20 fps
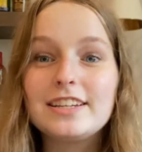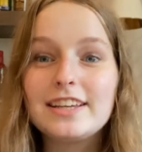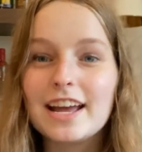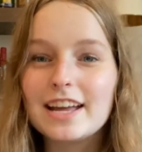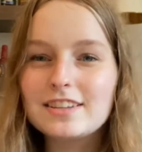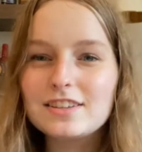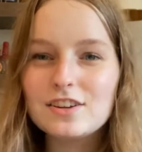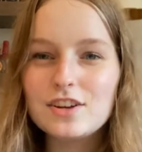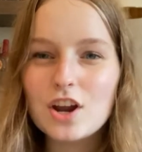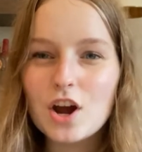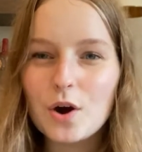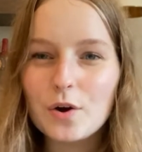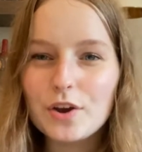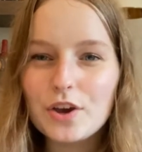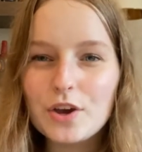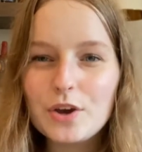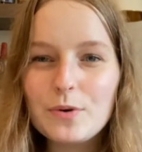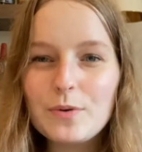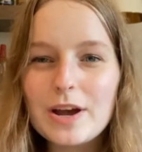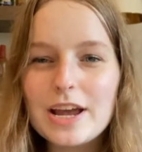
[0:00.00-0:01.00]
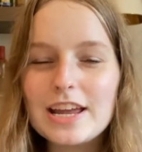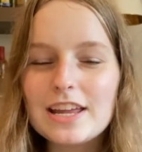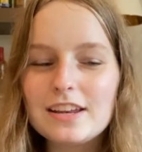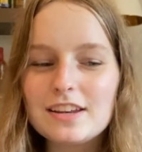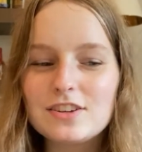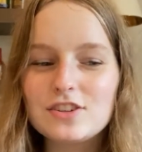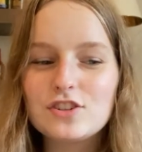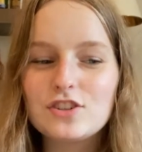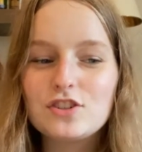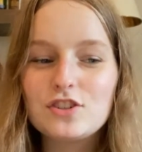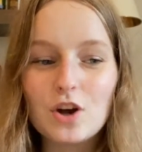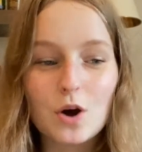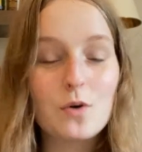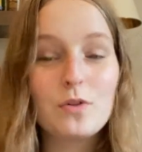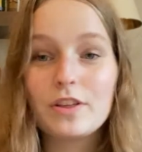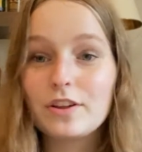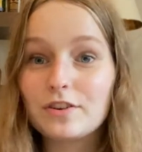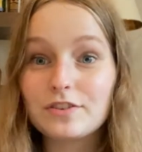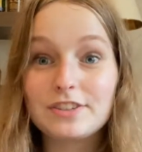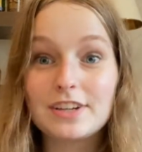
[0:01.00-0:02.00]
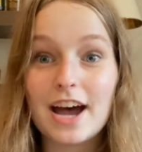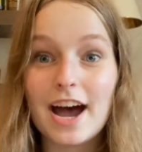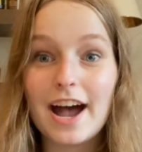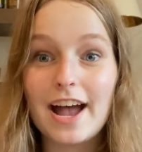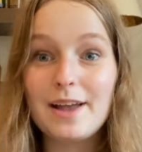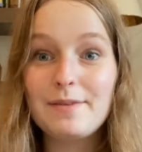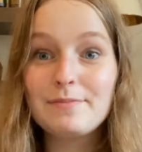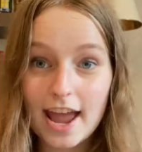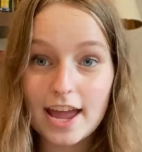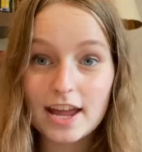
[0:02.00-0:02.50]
to get to know you in so little time.